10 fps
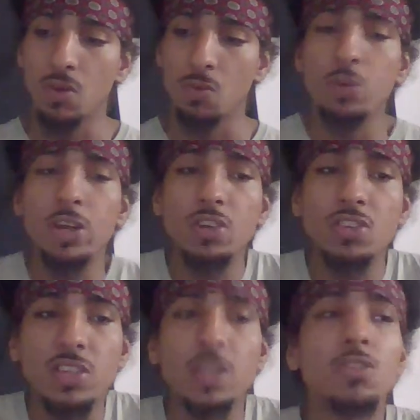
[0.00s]
We are
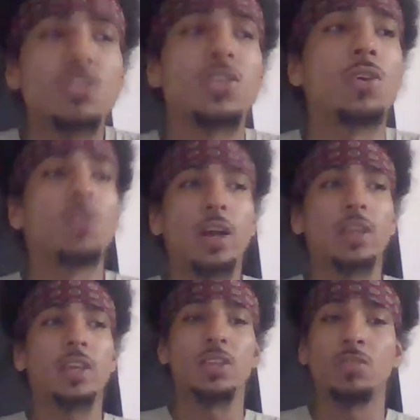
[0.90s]
still so
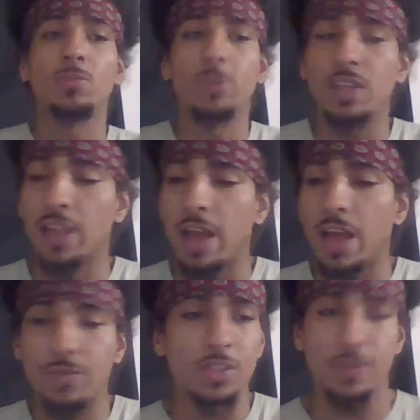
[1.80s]
lucky to be
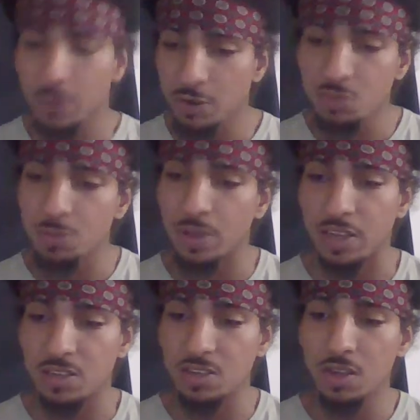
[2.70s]
alive in the first
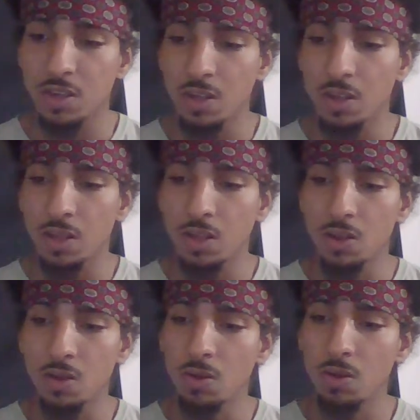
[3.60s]
place.
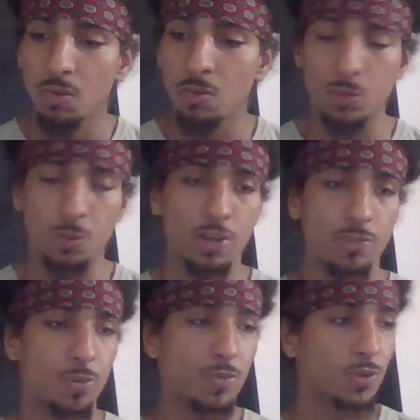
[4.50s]
Would we
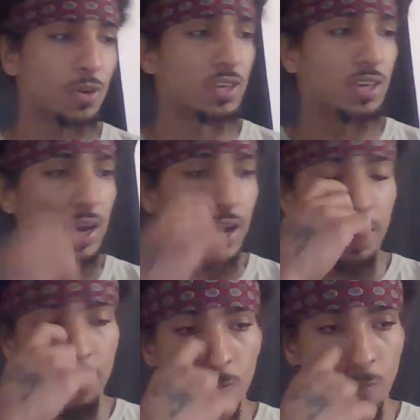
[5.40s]
have preferred to
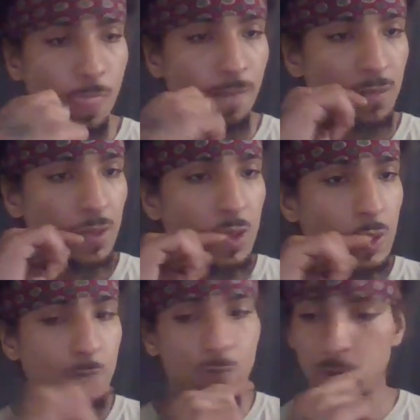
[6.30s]
die?
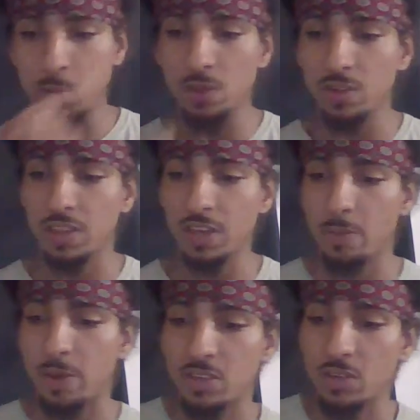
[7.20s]
People only think
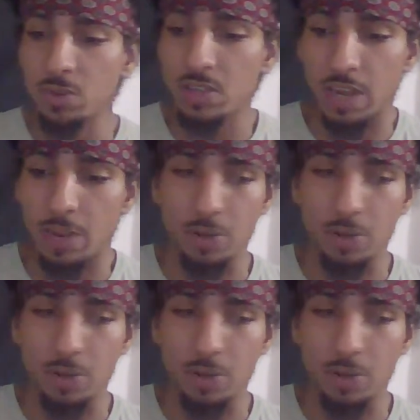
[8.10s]
about suicide